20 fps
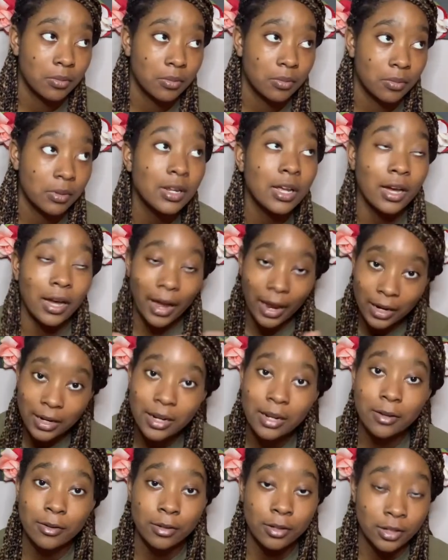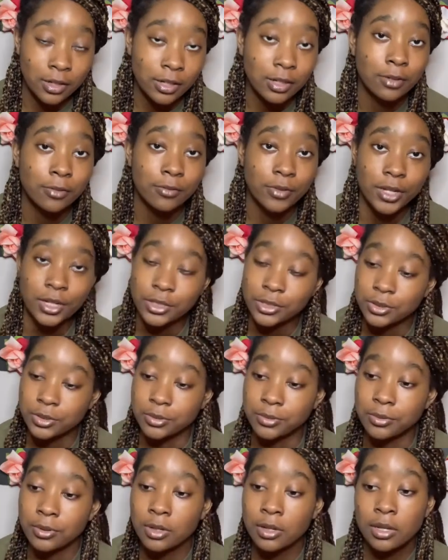yeah, how did it affect you?
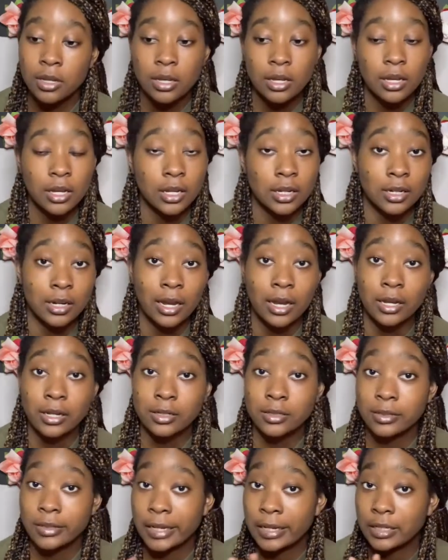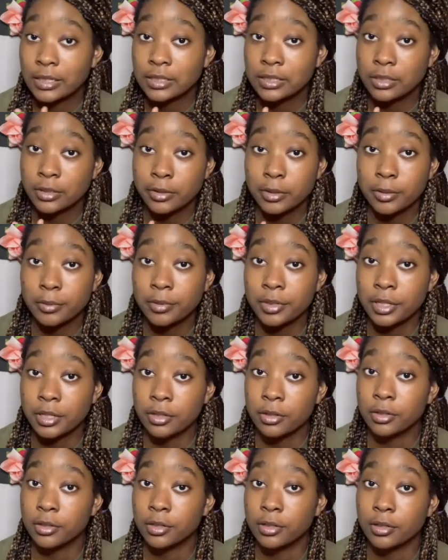And I asked them, did
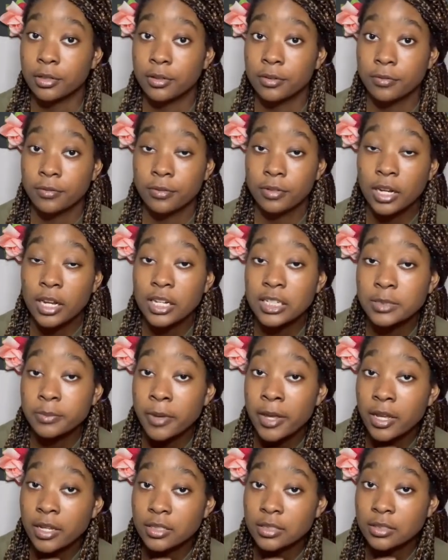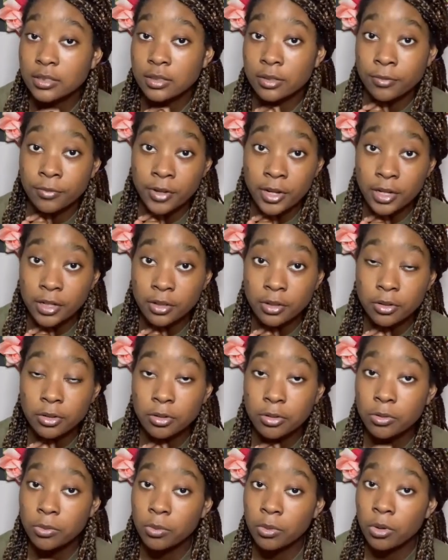the flashbacks affect
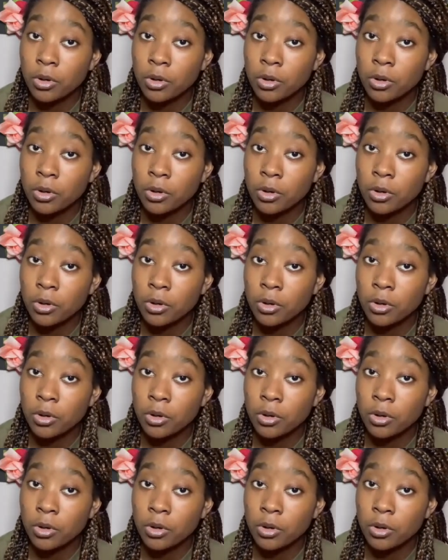them